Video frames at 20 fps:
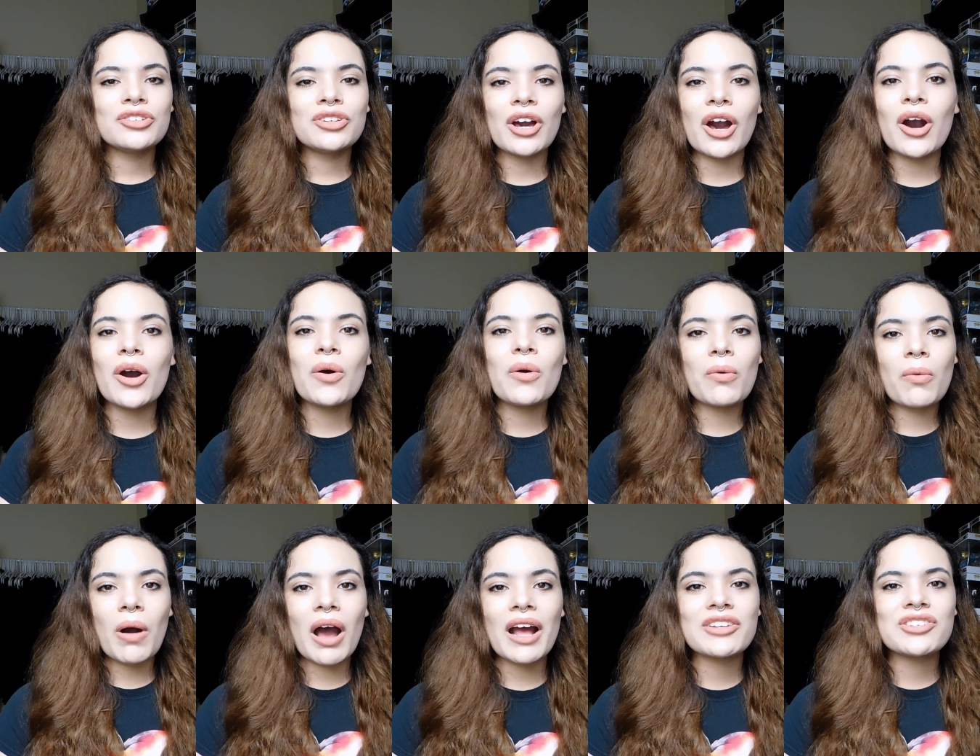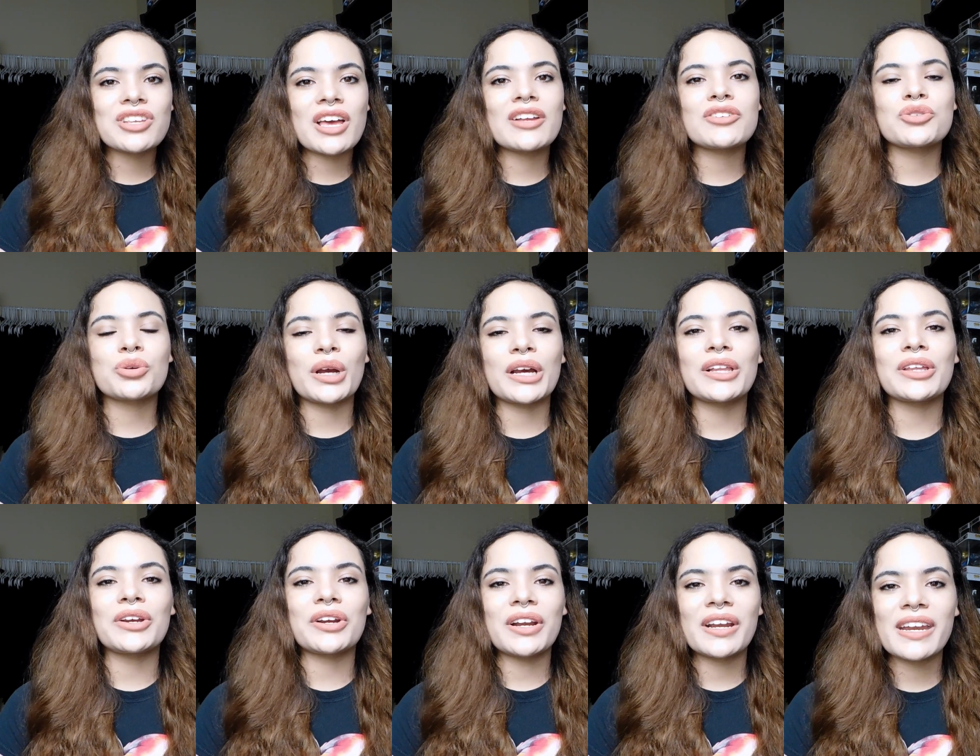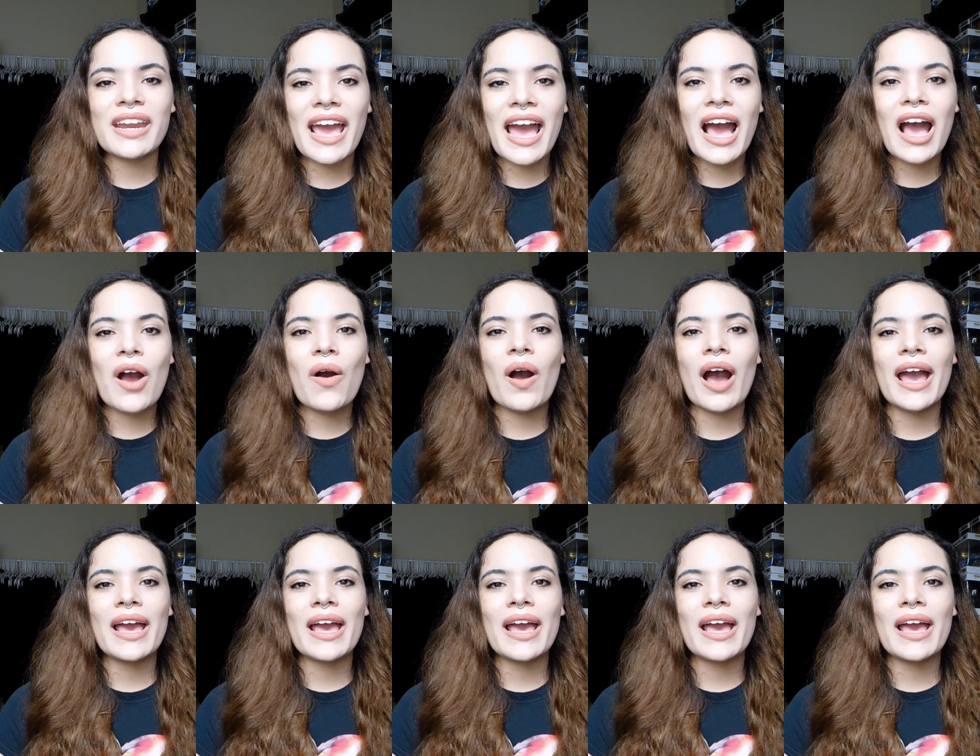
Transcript: go watch that trailer now.